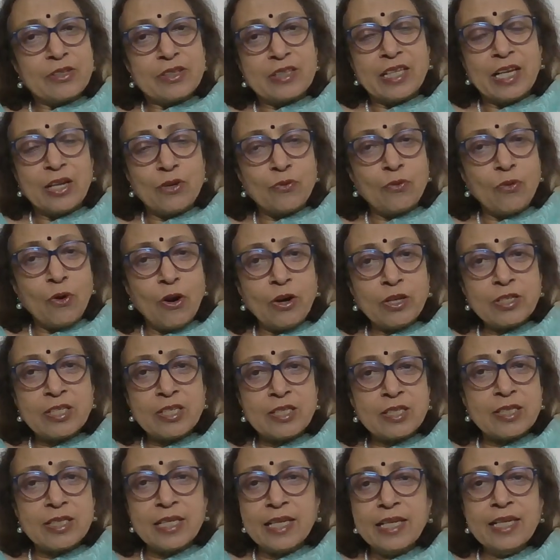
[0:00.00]
There
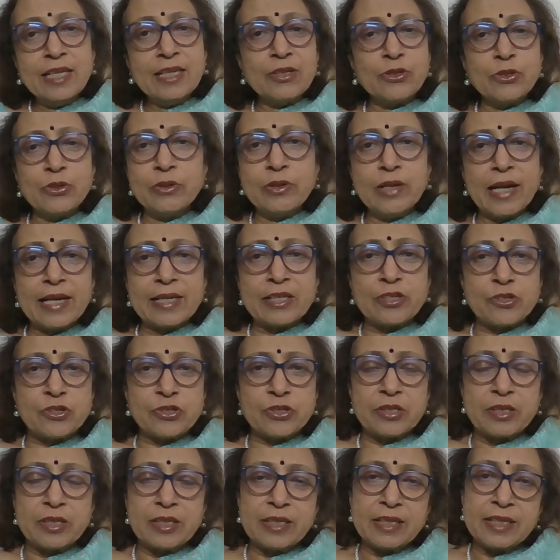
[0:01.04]
was tea, no
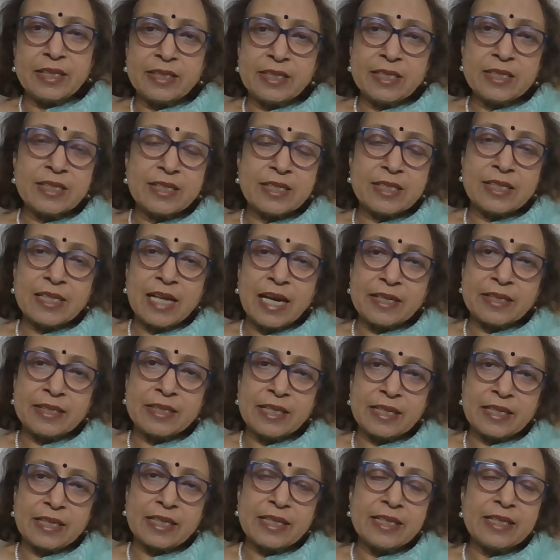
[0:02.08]
action. It is
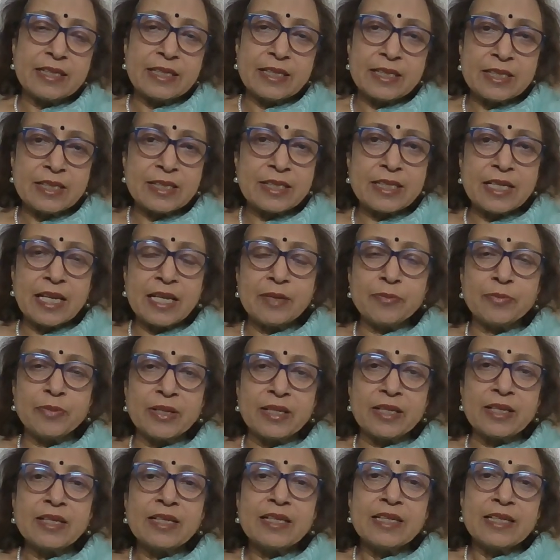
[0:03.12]
static, it is stable,
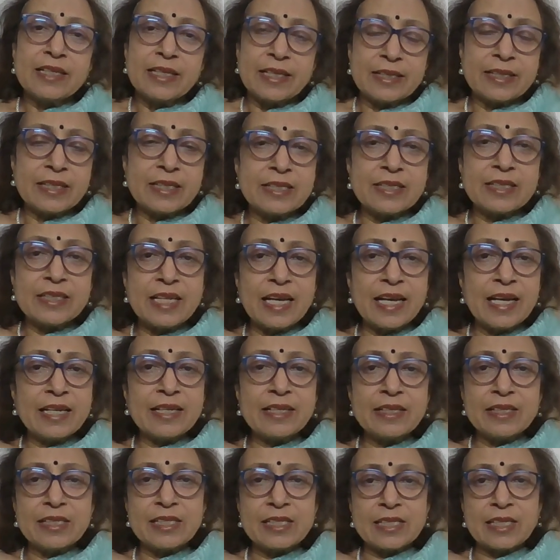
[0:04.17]
it is there
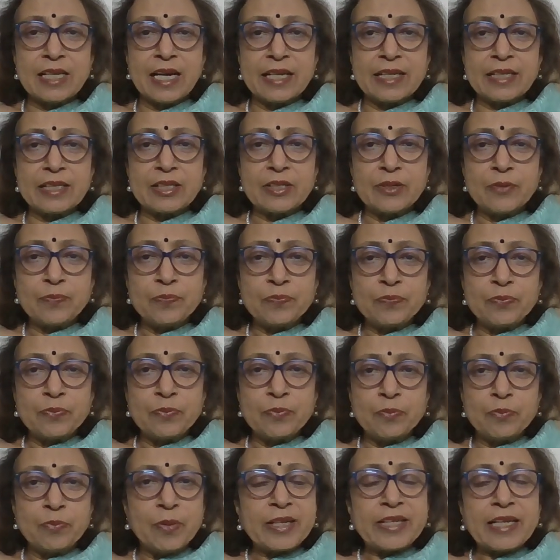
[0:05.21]
inside.
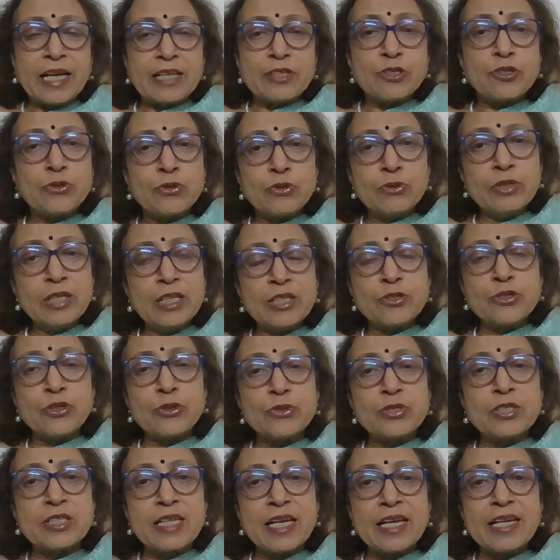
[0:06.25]
But as soon as you
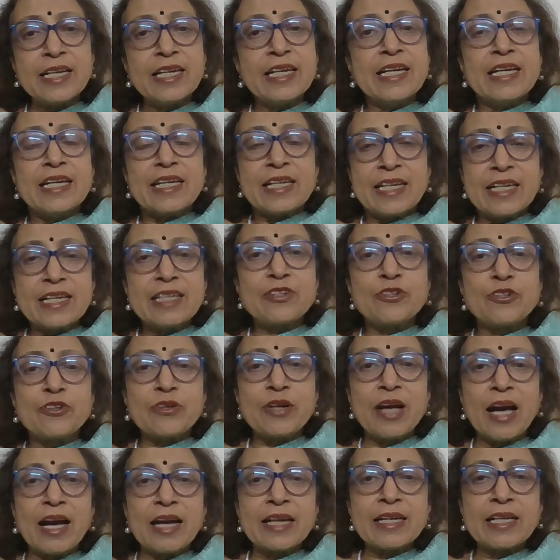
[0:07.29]
say he
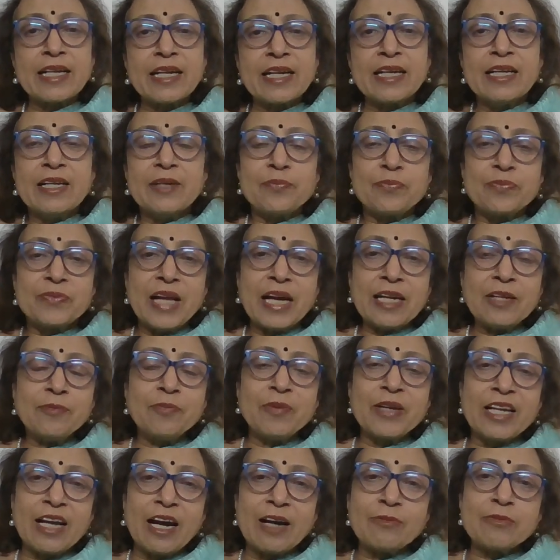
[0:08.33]
drank, that
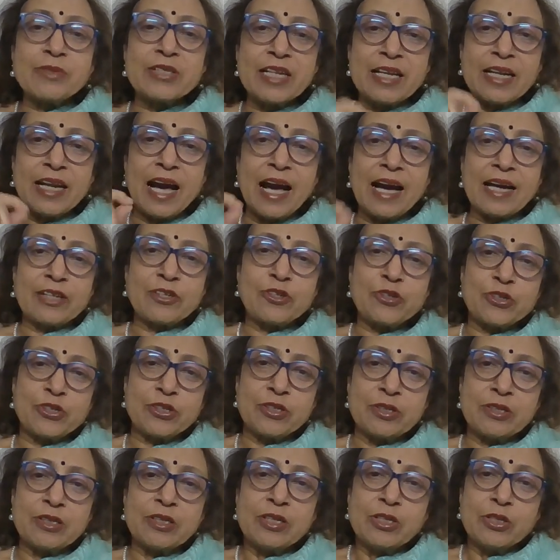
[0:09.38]
becomes an
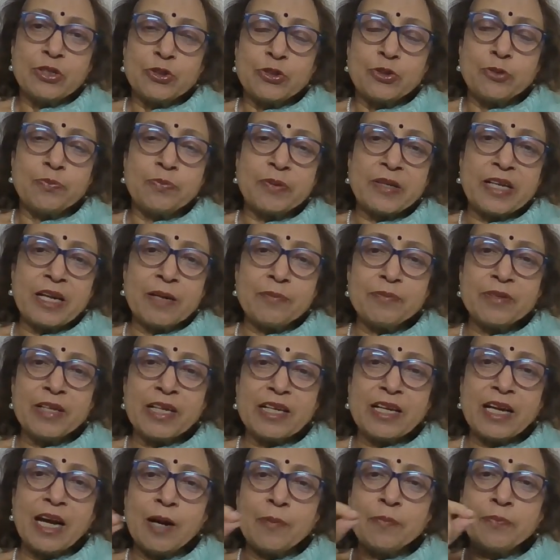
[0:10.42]
action. You pick up the
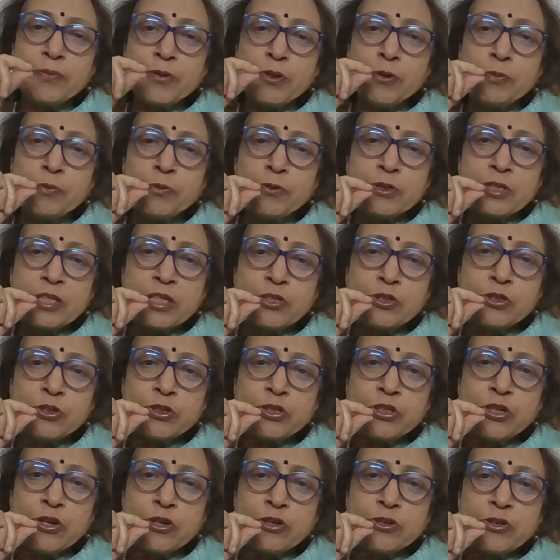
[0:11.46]
cup, you put it to
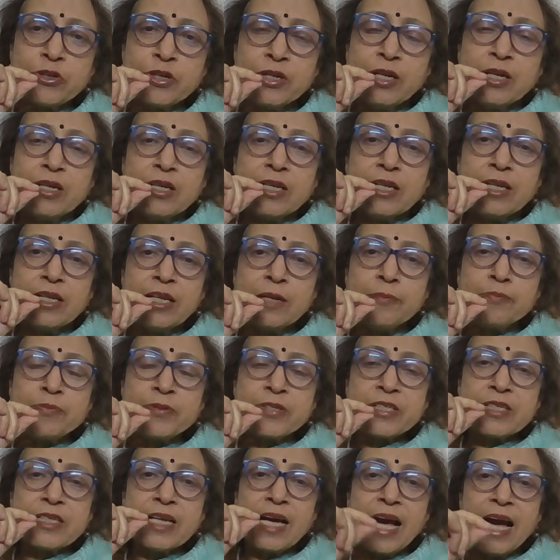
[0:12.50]
your
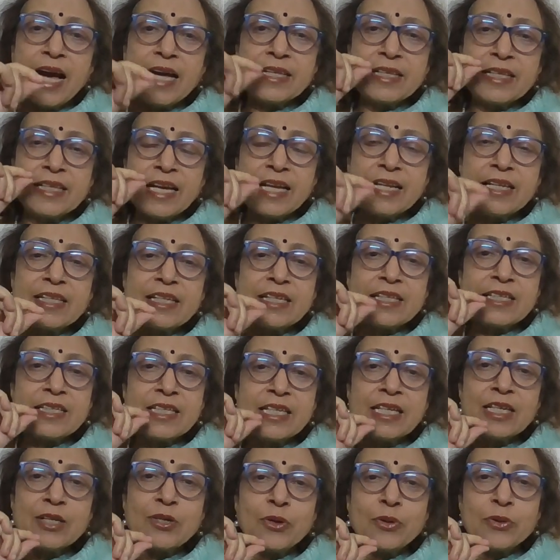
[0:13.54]
lips, and then the
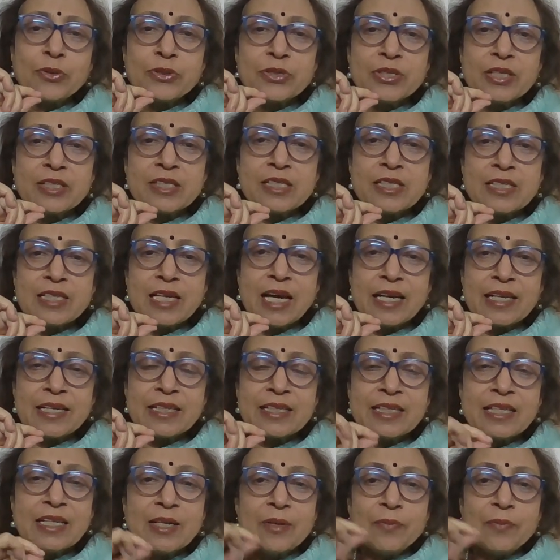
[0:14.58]
tea goes inside.